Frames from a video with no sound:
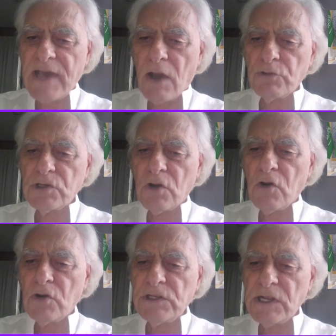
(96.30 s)
counter
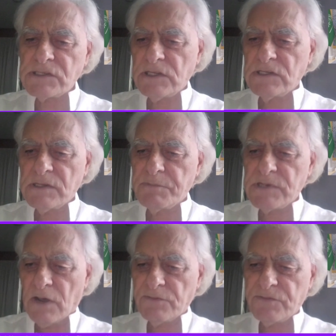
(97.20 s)
or distance
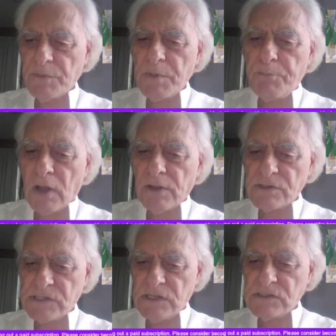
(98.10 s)
themselves from the
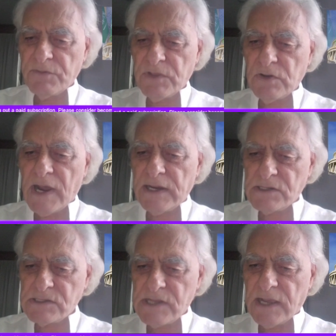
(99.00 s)
policies of the
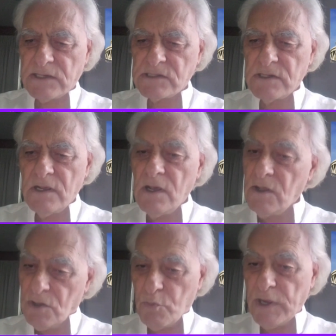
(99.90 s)
United States,
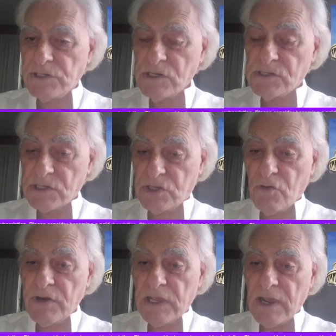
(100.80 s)
the region's
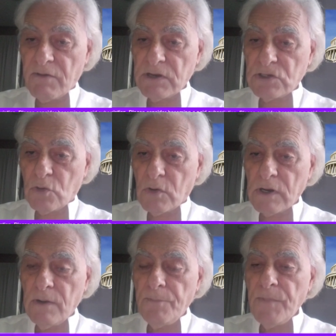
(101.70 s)
security guarantor,
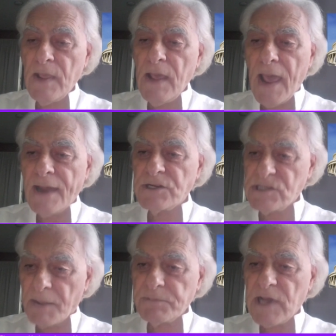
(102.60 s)
and
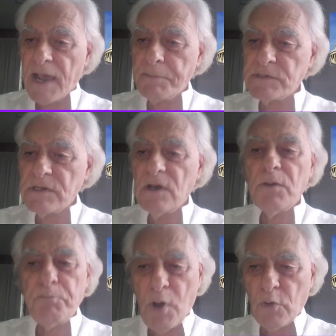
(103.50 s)
sometimes
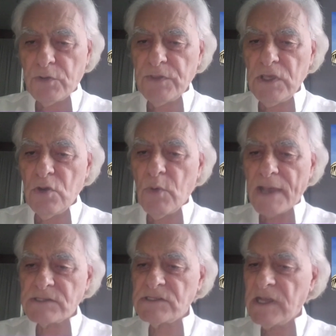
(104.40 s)
poke the
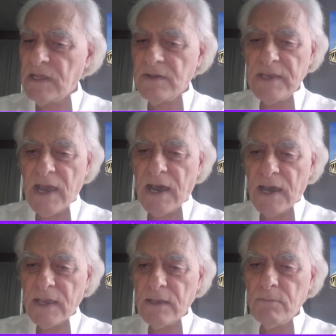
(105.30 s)
U.S. in the
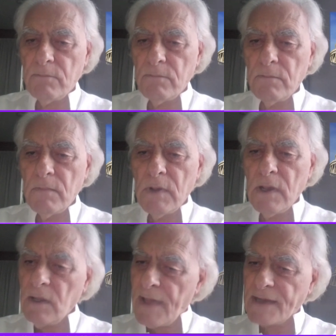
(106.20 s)
eye.
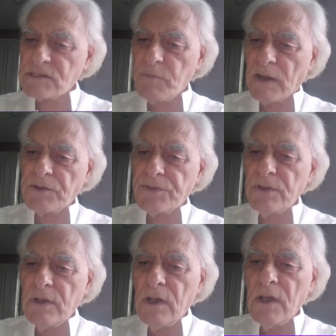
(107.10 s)
Last month,
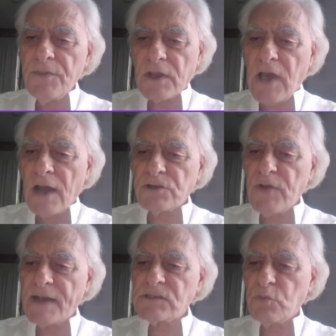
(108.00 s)
the
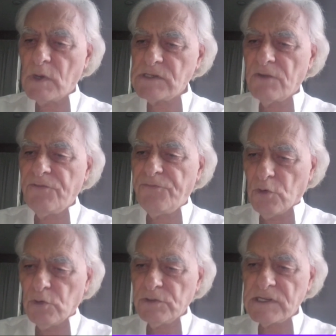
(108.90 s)
contrast was on
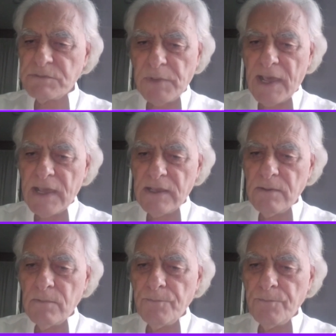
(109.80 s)
full display.